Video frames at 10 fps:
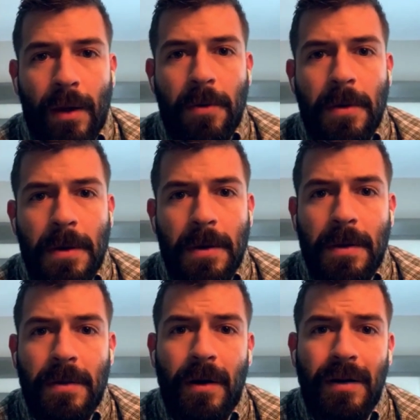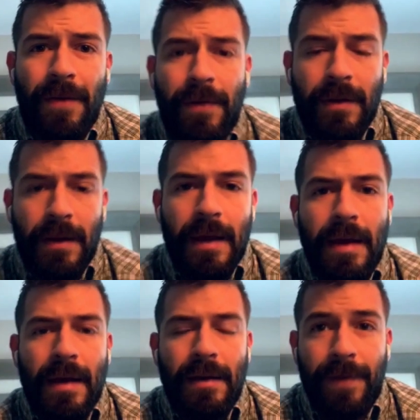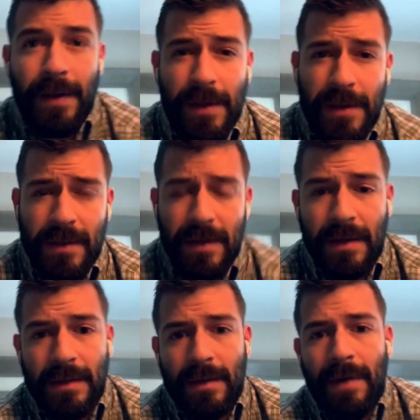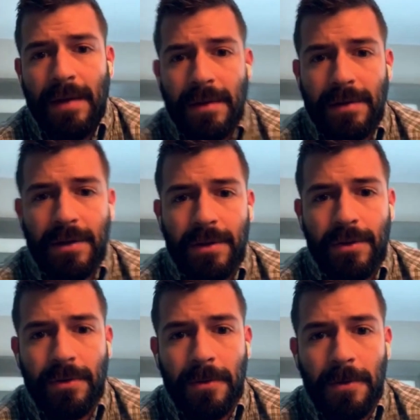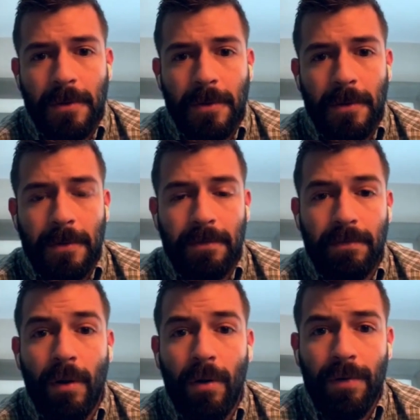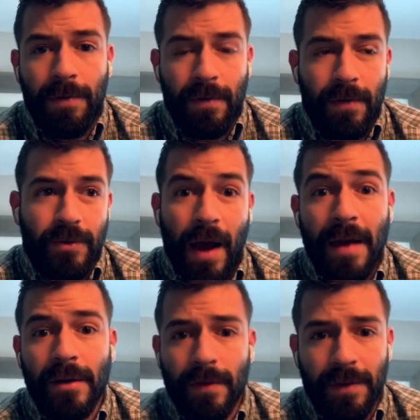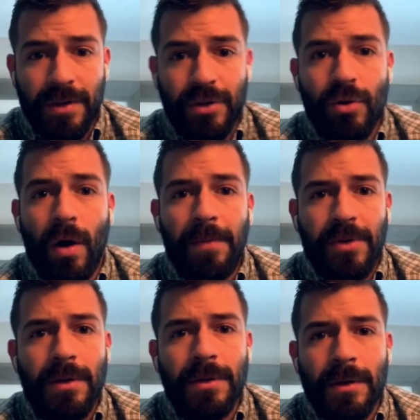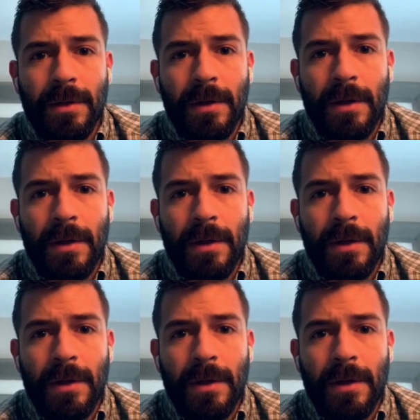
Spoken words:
Well, there are definitely advantages and disadvantages to either of these two options.